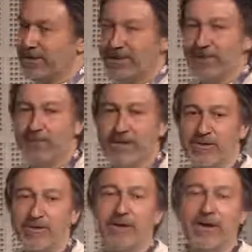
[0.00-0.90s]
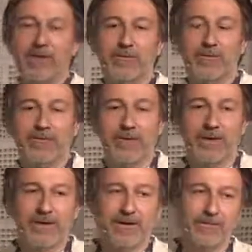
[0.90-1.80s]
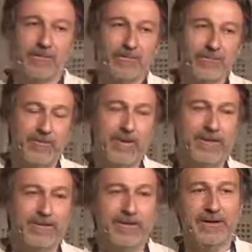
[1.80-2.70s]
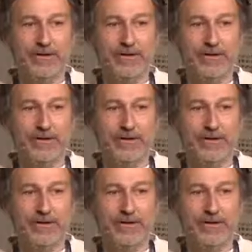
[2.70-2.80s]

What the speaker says: Pascal mentioned, now we enter a